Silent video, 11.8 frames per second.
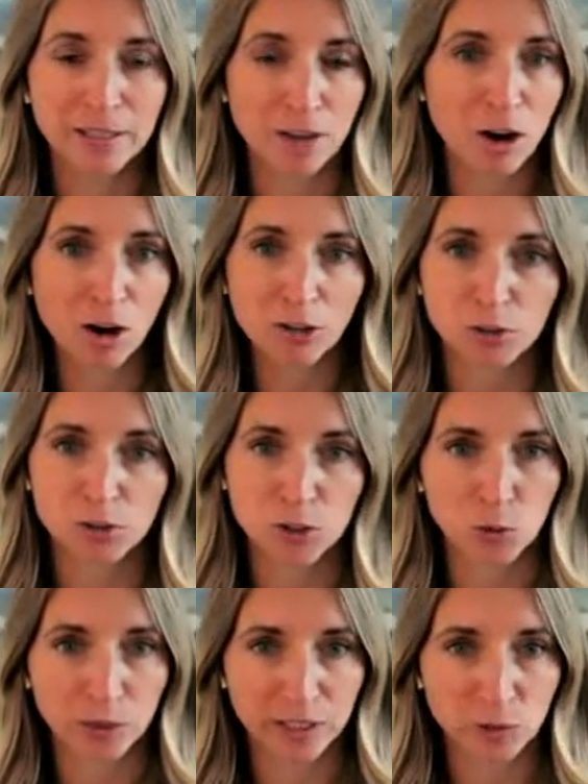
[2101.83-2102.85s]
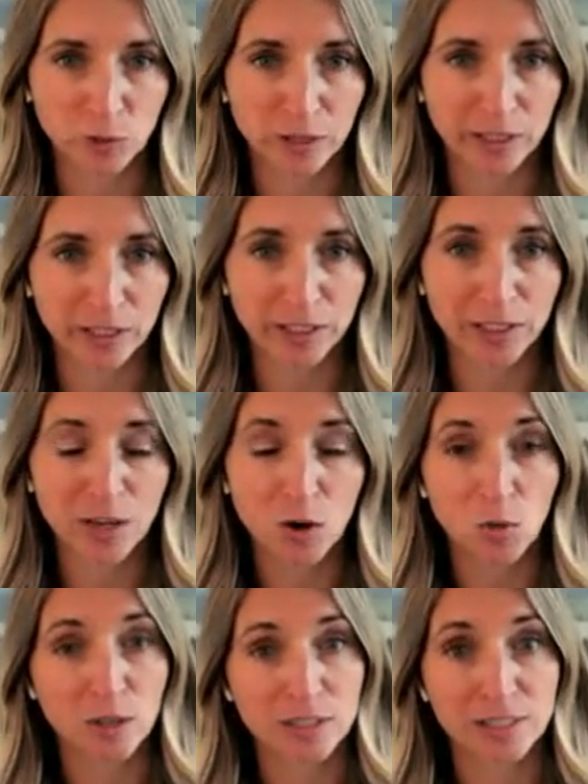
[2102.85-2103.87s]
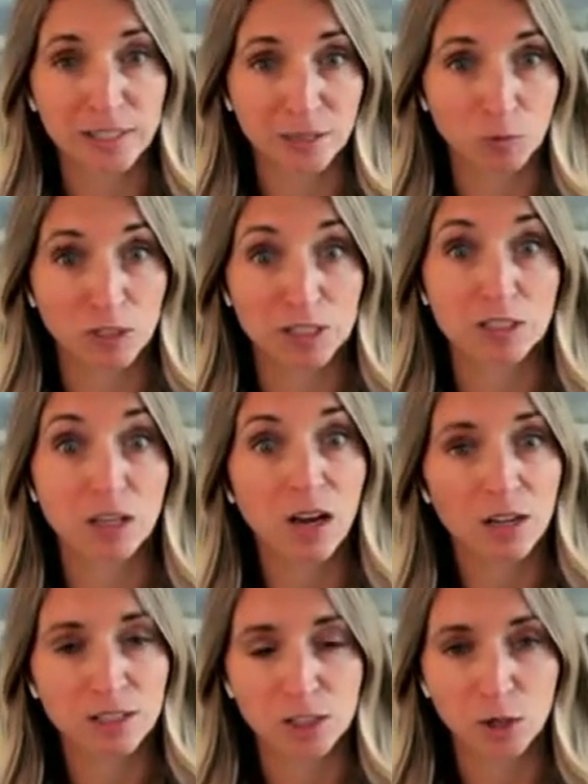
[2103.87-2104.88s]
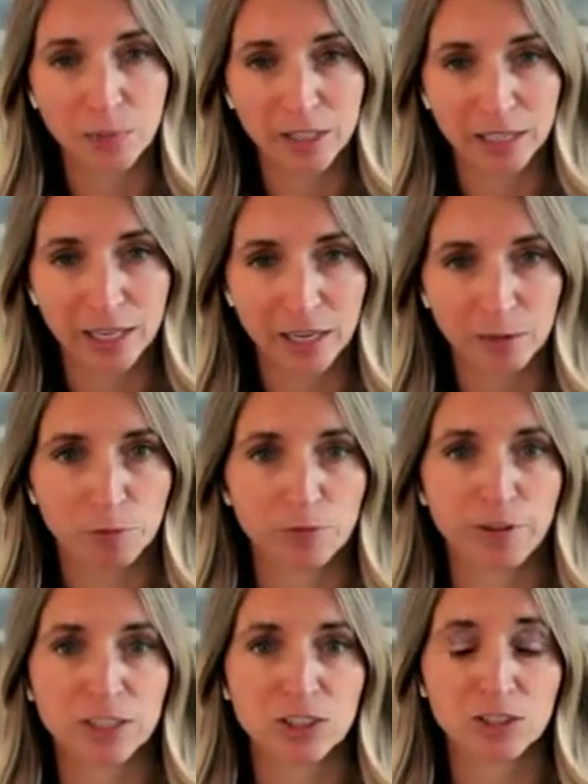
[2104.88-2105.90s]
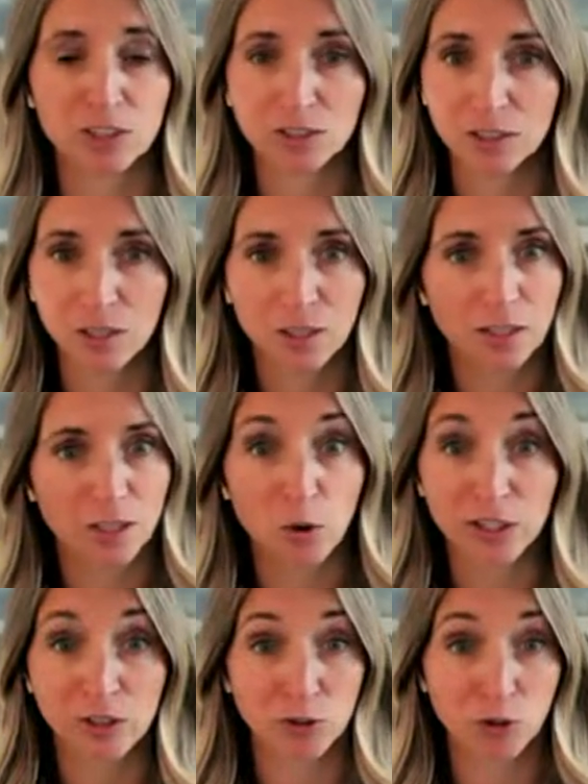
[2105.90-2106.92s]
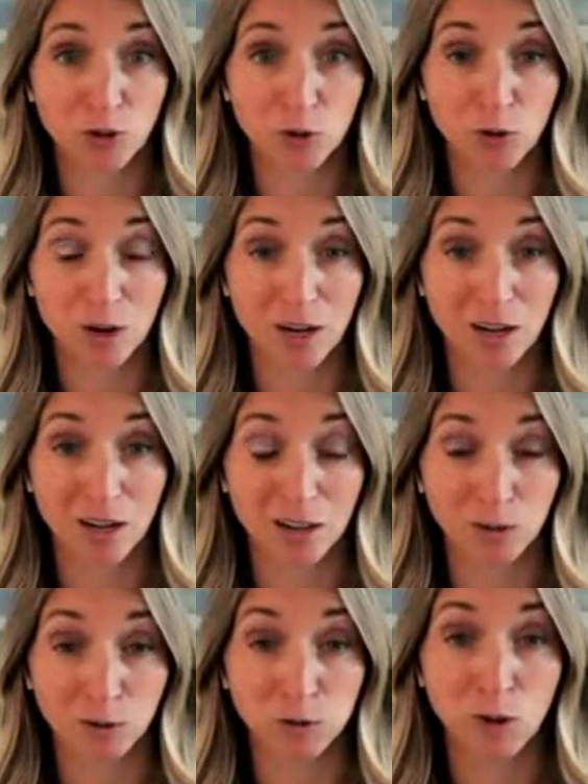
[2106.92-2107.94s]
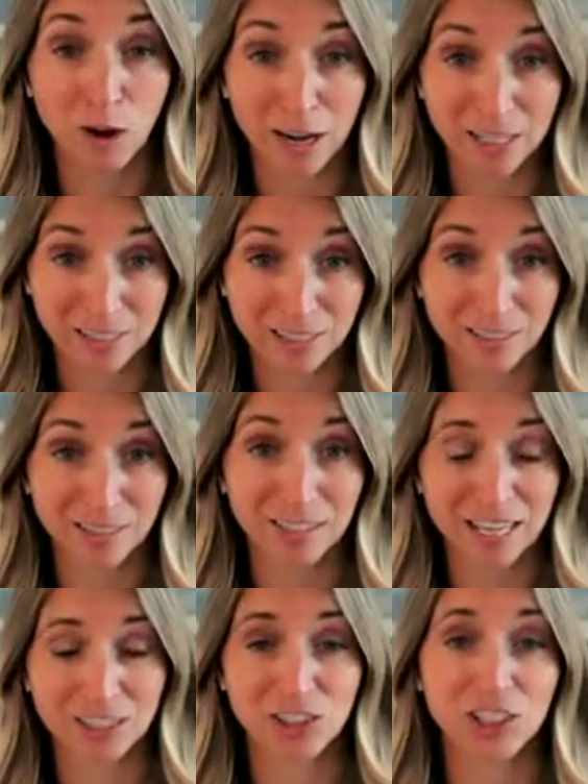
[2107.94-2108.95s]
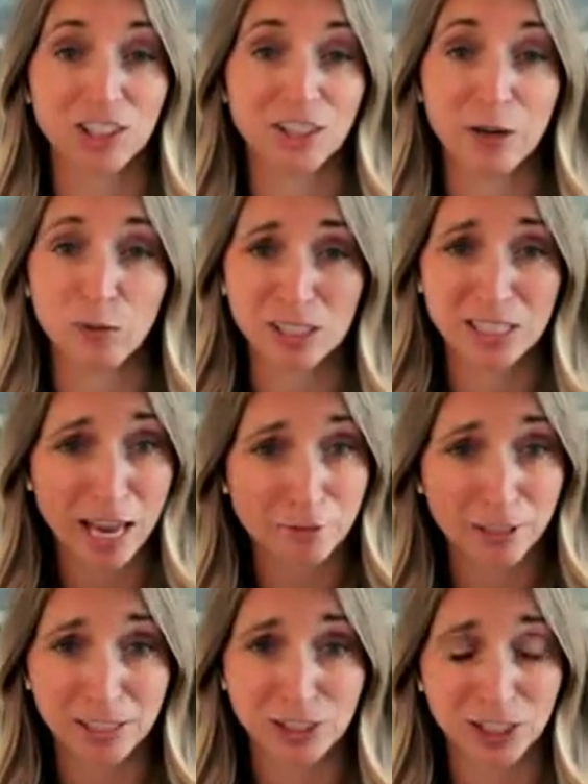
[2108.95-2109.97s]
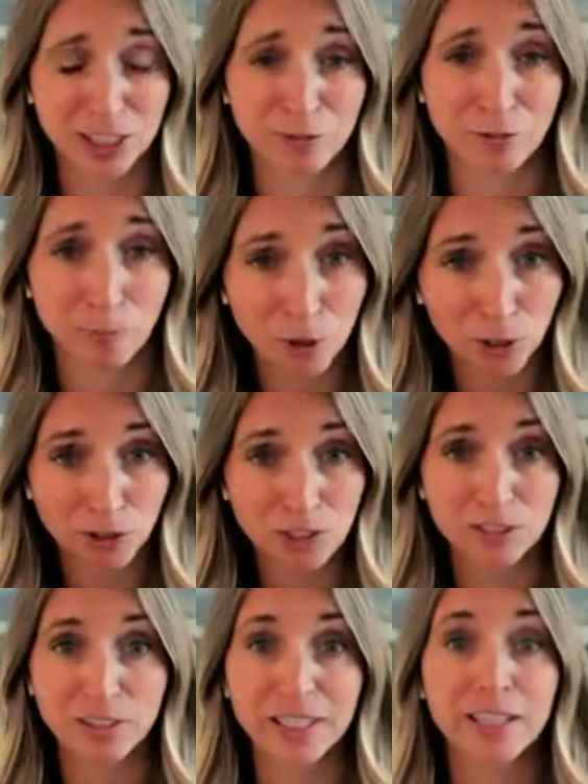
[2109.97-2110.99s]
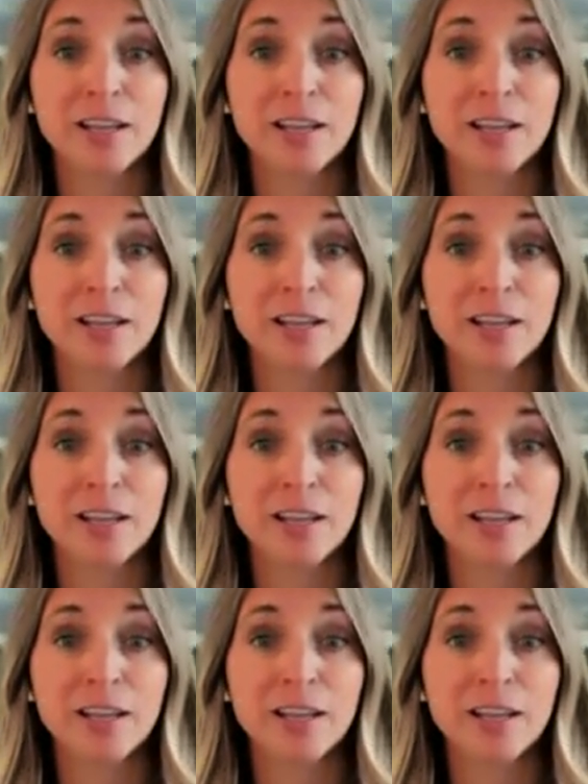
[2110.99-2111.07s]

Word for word: all through 2020 was that we saw so many accounting professionals going through a lot last year. It was heavy, just even personally